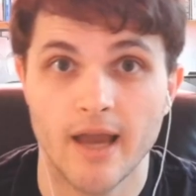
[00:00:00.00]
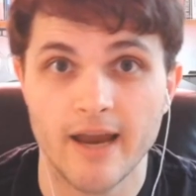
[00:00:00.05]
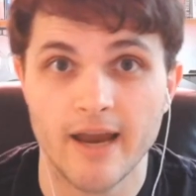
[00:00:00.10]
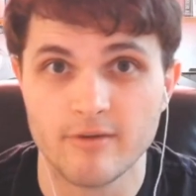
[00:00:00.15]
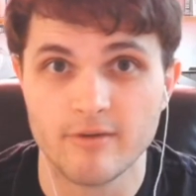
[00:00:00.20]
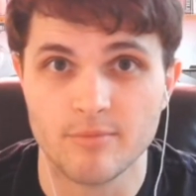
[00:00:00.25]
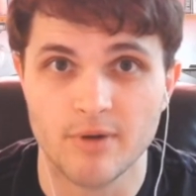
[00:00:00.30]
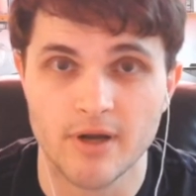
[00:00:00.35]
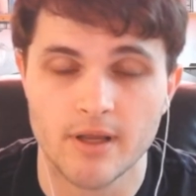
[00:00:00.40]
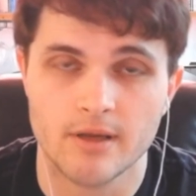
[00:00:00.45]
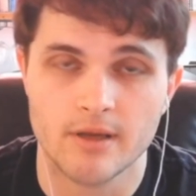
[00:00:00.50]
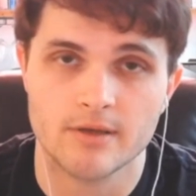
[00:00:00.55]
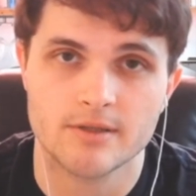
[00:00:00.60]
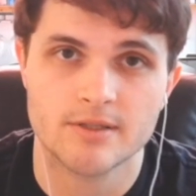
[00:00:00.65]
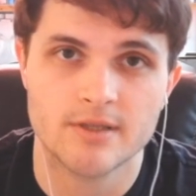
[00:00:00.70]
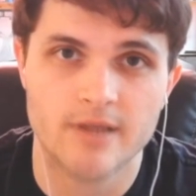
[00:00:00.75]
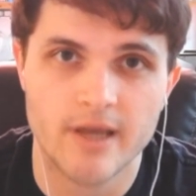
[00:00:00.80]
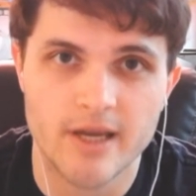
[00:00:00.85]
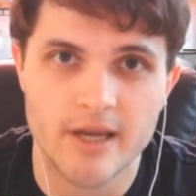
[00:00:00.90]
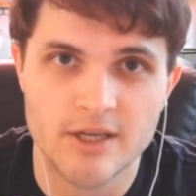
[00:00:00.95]
everybody,
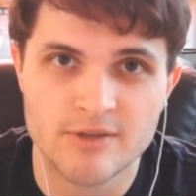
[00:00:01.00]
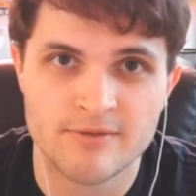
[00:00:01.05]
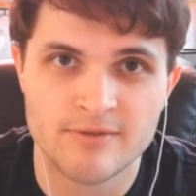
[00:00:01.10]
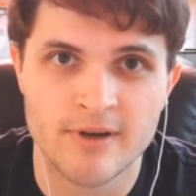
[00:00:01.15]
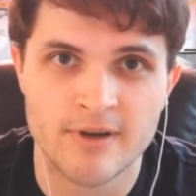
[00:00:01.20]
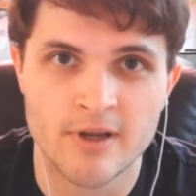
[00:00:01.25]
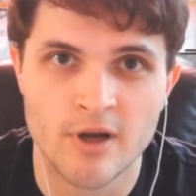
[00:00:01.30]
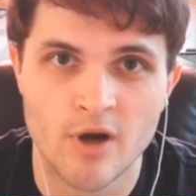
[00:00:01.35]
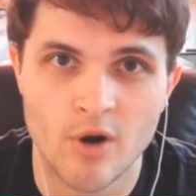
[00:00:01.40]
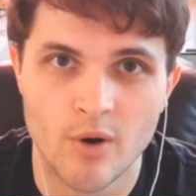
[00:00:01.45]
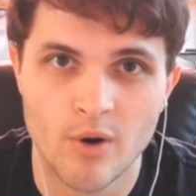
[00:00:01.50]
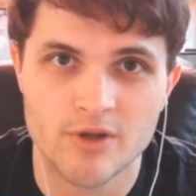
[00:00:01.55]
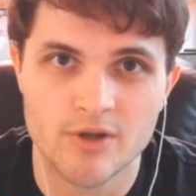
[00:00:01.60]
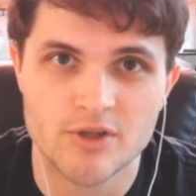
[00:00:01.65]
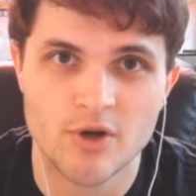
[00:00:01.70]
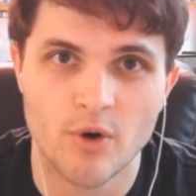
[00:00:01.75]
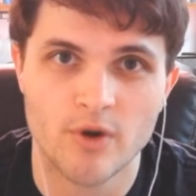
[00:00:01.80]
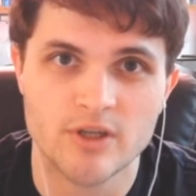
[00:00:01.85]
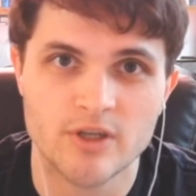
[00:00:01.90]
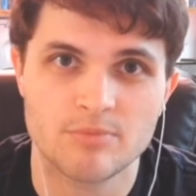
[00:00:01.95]
today's video is
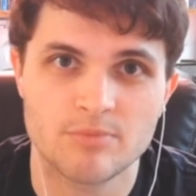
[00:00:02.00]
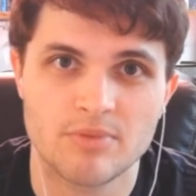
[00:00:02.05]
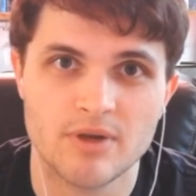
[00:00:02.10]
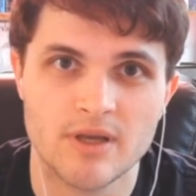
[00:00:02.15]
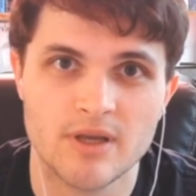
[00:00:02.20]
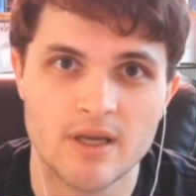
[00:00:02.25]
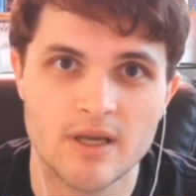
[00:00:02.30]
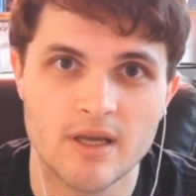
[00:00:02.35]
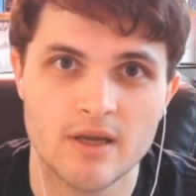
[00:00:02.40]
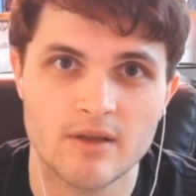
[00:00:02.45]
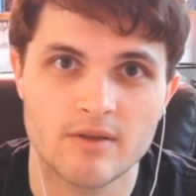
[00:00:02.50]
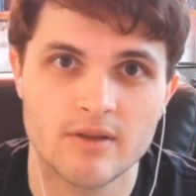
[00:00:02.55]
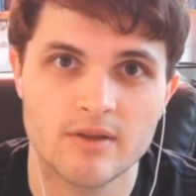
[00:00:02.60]
going to be